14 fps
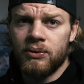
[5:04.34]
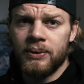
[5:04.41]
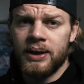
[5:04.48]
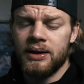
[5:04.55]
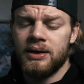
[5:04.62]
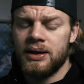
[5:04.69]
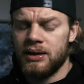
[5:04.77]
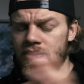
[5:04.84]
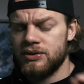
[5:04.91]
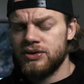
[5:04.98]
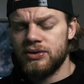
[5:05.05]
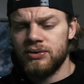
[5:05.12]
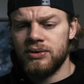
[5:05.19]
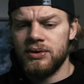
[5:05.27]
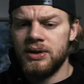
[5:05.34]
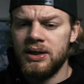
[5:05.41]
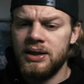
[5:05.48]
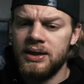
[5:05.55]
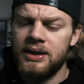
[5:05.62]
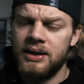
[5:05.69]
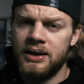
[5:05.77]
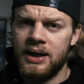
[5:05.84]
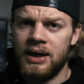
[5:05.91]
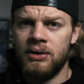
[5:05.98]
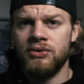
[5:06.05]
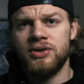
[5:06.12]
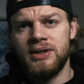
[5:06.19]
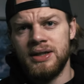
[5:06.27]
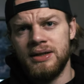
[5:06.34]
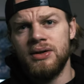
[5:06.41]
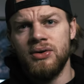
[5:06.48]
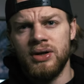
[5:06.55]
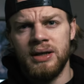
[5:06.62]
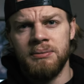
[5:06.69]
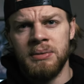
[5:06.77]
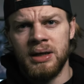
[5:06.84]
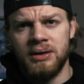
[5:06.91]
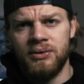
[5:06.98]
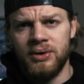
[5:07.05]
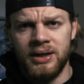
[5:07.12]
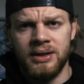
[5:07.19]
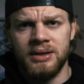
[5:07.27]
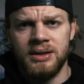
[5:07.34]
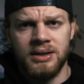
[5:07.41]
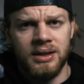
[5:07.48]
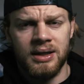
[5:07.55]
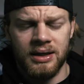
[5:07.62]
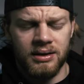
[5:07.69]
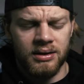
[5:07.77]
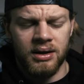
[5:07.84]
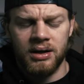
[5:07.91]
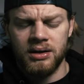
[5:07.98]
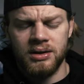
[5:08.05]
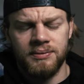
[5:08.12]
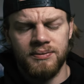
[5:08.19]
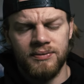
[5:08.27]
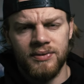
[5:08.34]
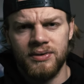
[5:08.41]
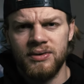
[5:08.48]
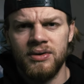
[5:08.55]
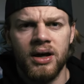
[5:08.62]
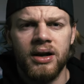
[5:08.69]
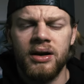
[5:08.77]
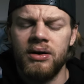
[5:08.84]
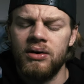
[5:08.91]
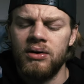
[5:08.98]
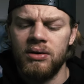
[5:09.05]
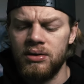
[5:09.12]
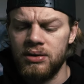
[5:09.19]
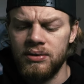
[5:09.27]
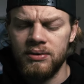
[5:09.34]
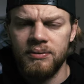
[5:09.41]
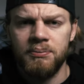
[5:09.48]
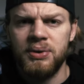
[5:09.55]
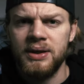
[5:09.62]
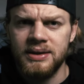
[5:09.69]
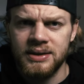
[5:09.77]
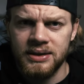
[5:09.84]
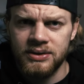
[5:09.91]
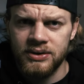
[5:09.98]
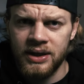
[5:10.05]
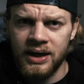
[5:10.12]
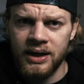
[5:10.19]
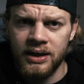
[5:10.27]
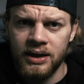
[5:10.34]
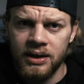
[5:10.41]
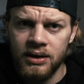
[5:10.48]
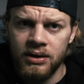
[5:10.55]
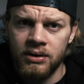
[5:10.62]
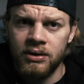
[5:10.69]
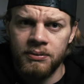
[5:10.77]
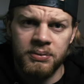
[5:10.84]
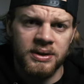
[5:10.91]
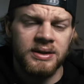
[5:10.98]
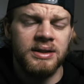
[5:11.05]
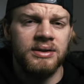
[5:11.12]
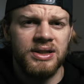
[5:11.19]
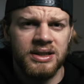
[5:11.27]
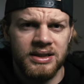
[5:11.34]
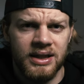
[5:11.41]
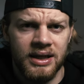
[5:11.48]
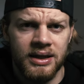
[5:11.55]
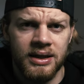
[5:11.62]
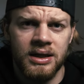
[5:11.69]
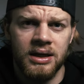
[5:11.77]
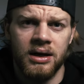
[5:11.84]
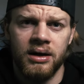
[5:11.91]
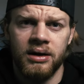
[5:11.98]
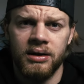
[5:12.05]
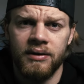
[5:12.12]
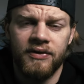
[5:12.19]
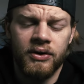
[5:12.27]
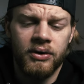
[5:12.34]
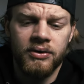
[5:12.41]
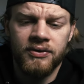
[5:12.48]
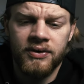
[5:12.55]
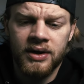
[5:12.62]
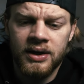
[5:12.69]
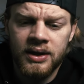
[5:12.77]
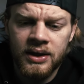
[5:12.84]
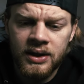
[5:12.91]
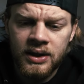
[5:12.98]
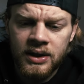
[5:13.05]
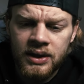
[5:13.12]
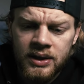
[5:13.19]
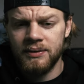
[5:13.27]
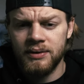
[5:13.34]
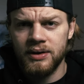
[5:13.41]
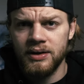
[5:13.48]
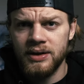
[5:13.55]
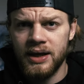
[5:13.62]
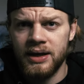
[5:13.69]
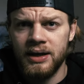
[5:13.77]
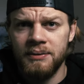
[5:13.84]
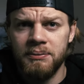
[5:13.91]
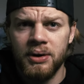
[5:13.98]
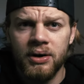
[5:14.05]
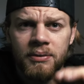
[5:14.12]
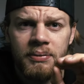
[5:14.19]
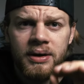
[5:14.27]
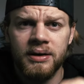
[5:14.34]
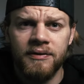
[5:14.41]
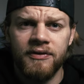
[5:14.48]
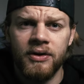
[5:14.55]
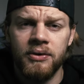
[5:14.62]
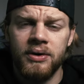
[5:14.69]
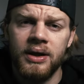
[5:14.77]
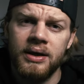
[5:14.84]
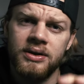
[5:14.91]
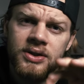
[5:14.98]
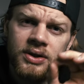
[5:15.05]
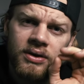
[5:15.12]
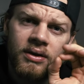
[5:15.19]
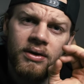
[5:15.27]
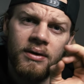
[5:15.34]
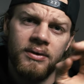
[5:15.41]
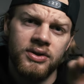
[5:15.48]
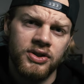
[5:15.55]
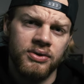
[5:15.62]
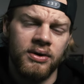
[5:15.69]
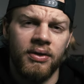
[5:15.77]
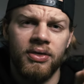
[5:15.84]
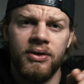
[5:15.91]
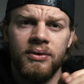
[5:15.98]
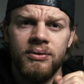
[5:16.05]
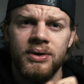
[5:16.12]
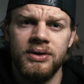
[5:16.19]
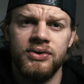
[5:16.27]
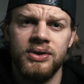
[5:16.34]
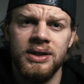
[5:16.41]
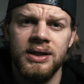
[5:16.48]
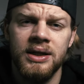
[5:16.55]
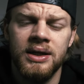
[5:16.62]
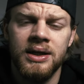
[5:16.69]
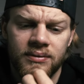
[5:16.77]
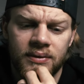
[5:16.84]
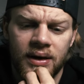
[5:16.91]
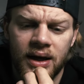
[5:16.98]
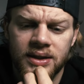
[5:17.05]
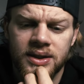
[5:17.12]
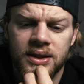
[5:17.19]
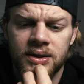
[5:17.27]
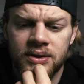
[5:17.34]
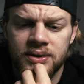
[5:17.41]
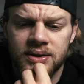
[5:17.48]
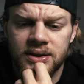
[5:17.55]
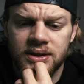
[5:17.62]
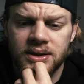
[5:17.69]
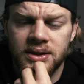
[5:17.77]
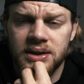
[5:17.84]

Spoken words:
with it. It looks cool. I also did green, but green is like not at all pleasing to the eye or pleasing to the skin on the photos. Not the editing part, but the photo that I took shooting through the tree actually looks